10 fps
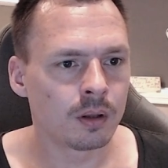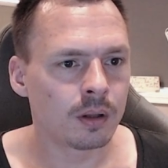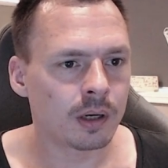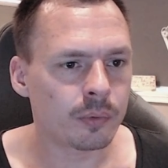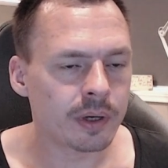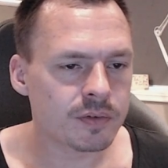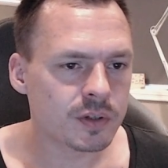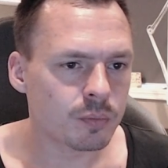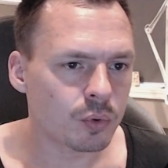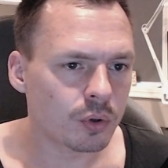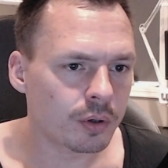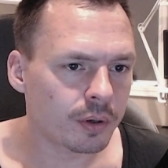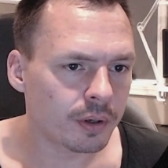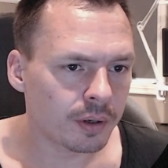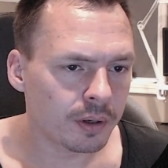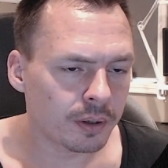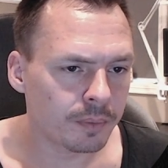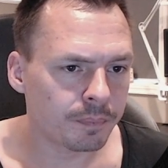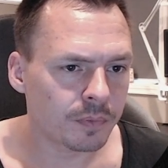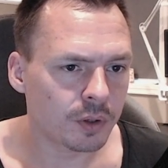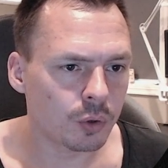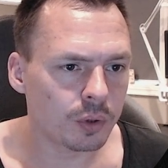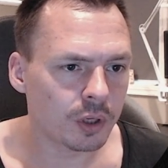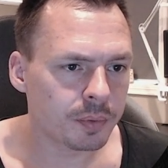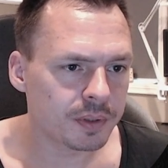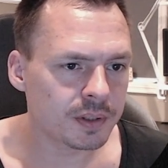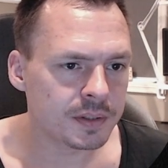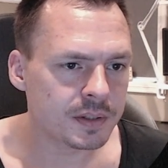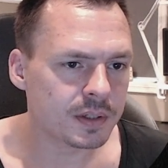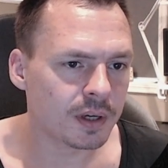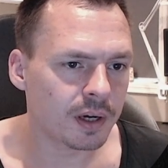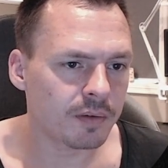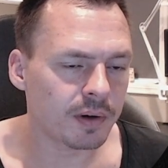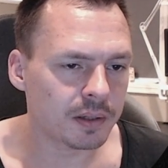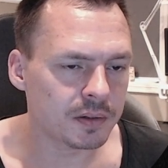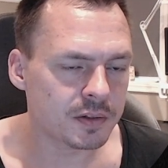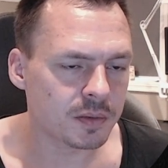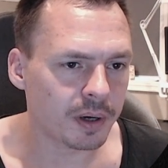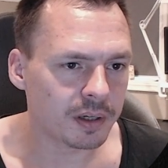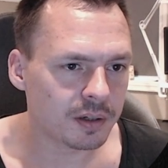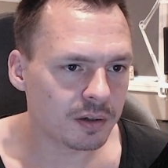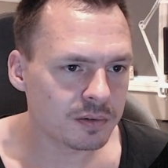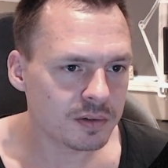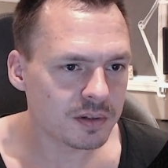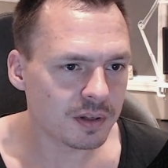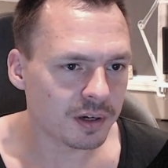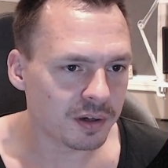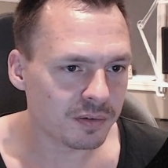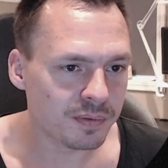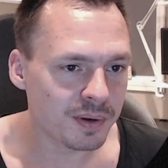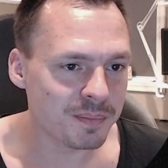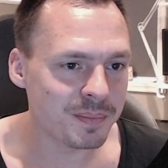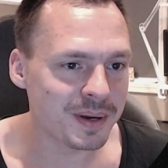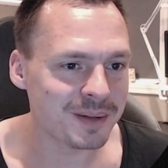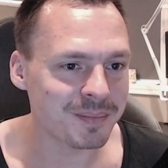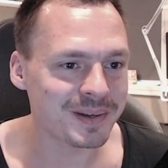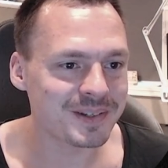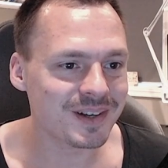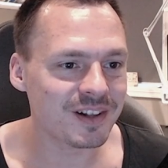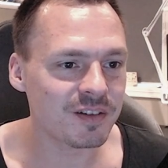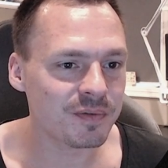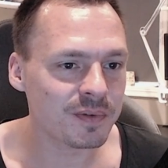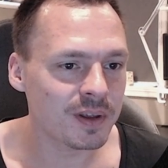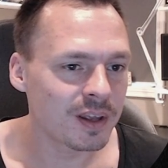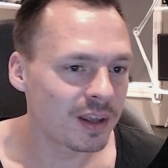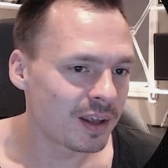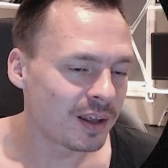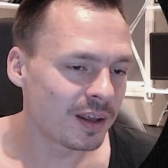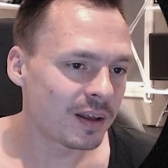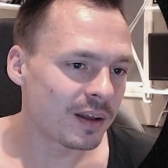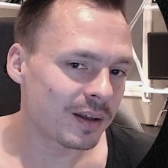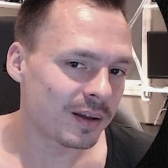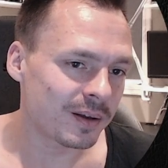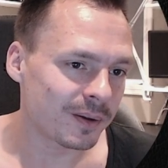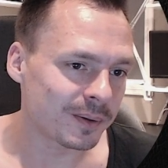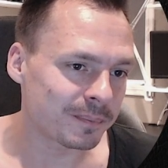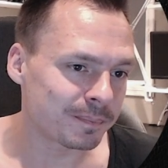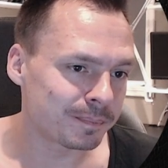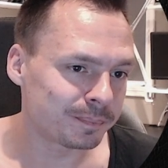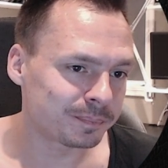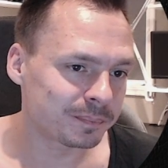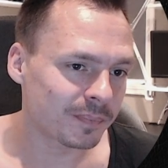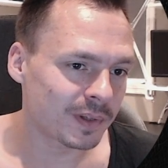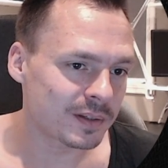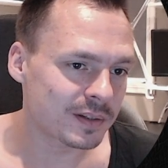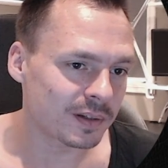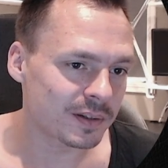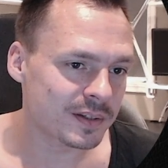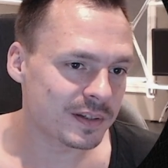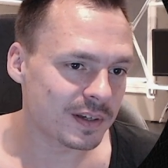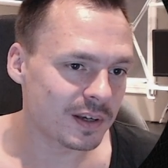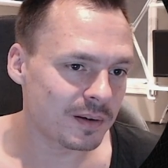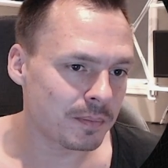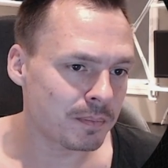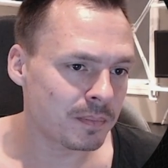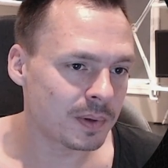Here we have some more GUI updates. I have added some icons that I've made myself. It's still the same